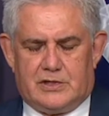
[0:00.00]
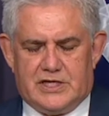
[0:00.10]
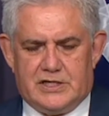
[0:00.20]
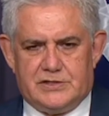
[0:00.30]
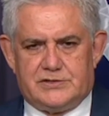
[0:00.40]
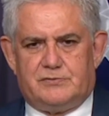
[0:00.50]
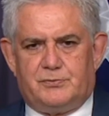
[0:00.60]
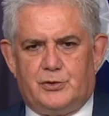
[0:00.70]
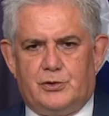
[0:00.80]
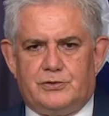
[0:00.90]
the years
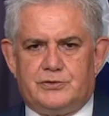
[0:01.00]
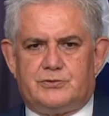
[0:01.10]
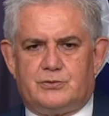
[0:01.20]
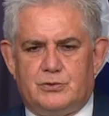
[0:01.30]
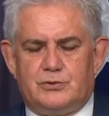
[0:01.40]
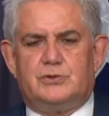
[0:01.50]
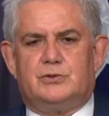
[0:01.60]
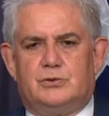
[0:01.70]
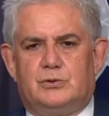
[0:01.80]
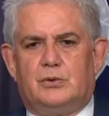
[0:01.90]
of birth through
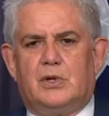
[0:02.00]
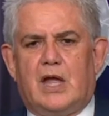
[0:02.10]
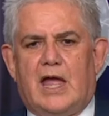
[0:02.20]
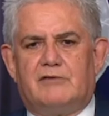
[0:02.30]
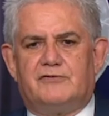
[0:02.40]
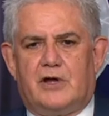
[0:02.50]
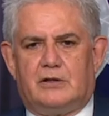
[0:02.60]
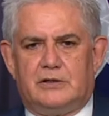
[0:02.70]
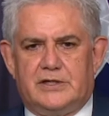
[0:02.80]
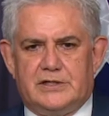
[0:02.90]
to our
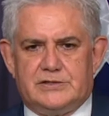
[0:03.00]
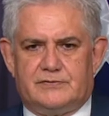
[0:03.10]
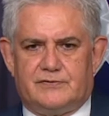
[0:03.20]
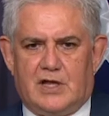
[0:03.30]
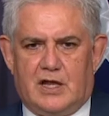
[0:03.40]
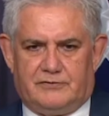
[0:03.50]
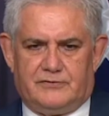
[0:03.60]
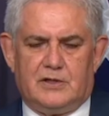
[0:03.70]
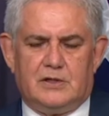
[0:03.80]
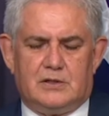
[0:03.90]
final years of
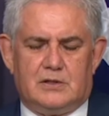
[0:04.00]
life.